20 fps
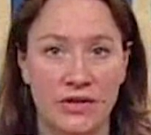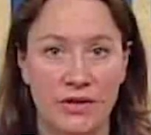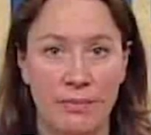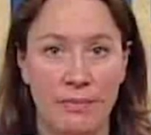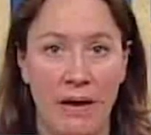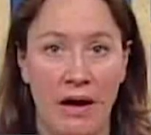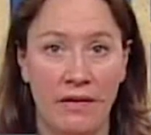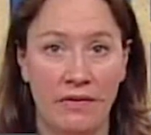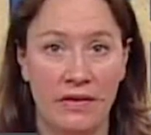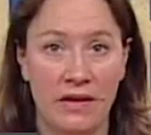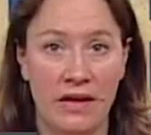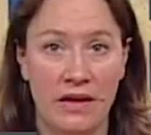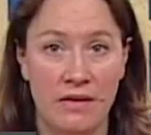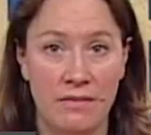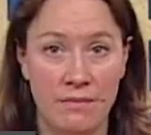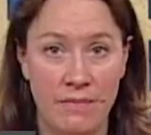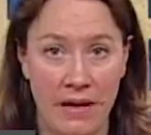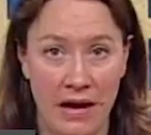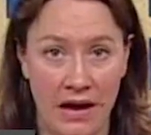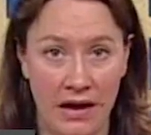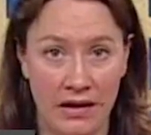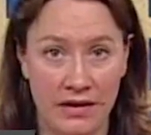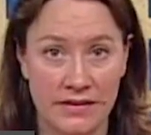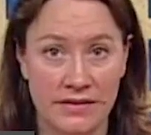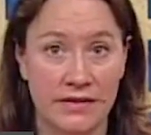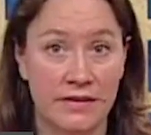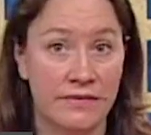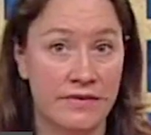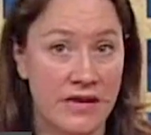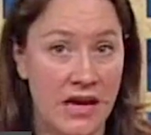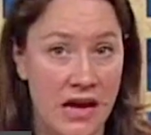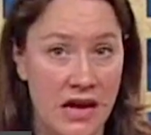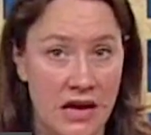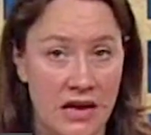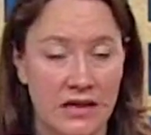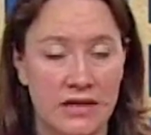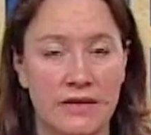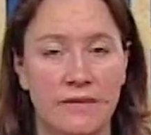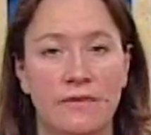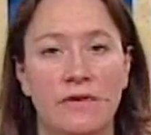about the impacts of
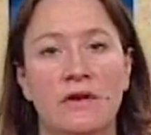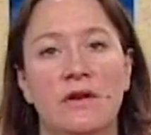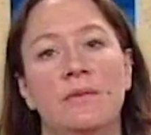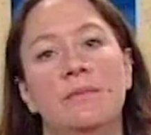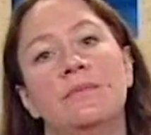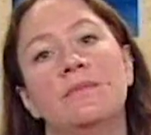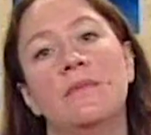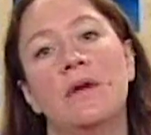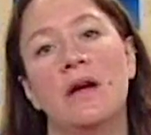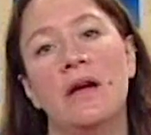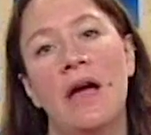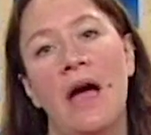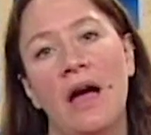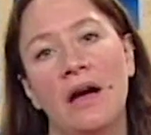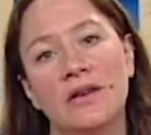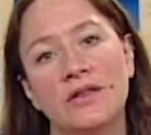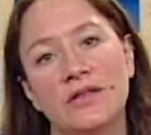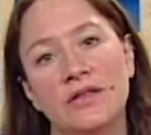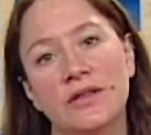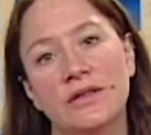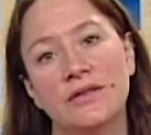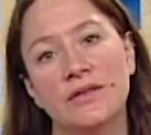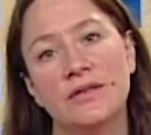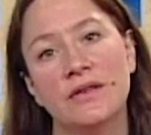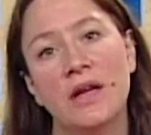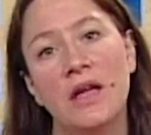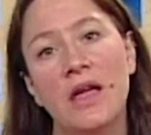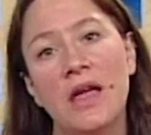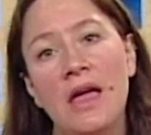taking different actions.